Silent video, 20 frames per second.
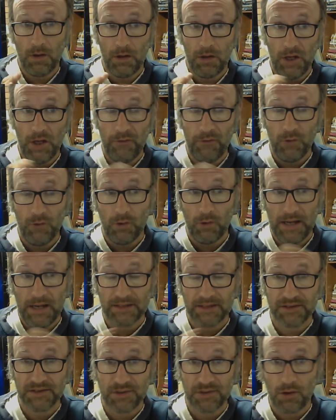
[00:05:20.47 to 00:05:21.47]
if you're
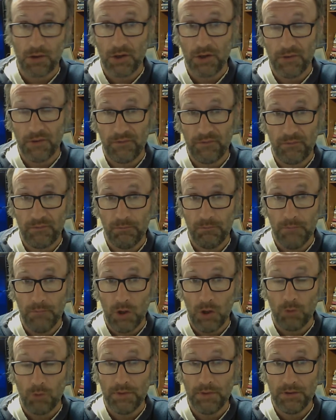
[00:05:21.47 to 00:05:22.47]
outside of
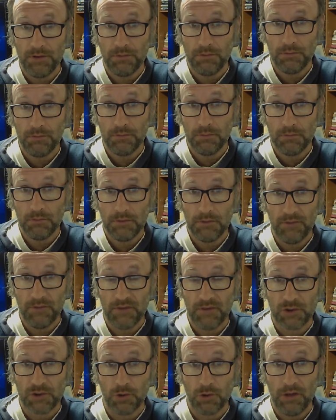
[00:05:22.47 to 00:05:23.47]
Melbourne and
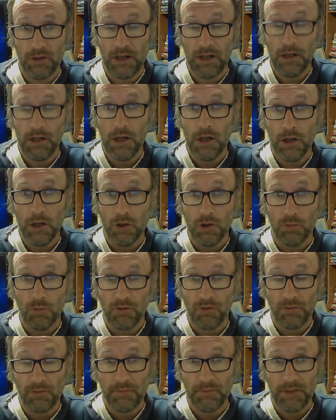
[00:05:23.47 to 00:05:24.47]
Victoria, you're
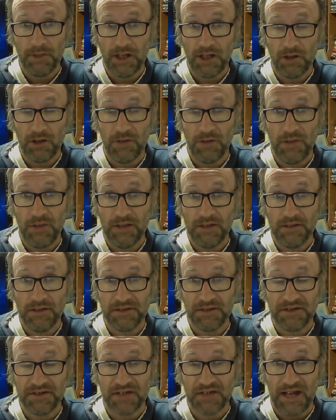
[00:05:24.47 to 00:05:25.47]
probably going to think
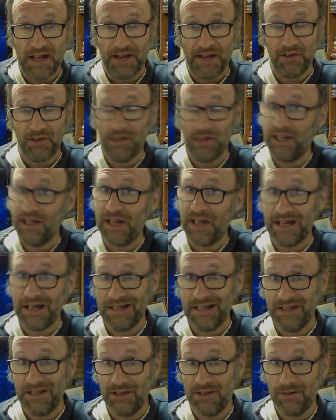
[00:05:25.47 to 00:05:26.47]
this is utterly
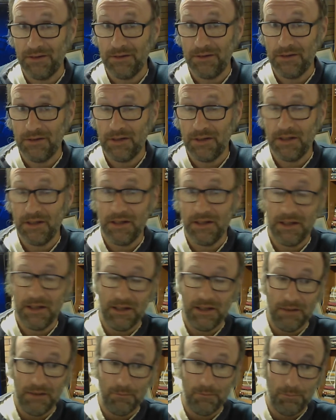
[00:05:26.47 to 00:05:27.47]
inane.
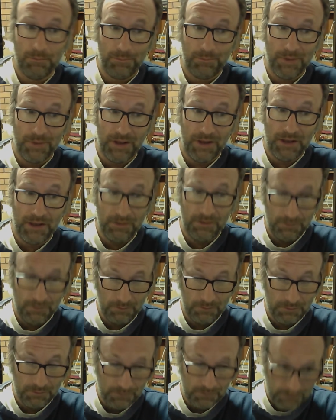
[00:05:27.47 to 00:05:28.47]
But
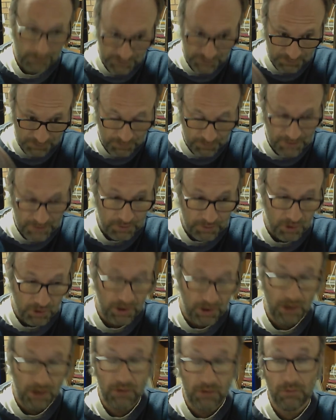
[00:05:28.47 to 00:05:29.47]
some people I
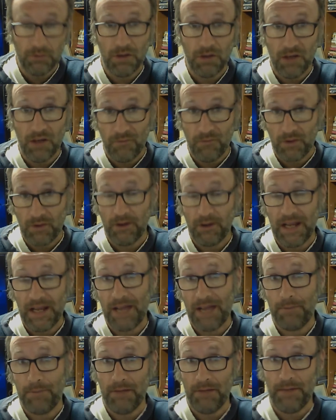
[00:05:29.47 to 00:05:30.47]
know are very
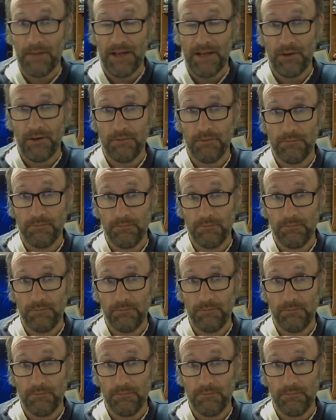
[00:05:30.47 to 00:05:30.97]
happy about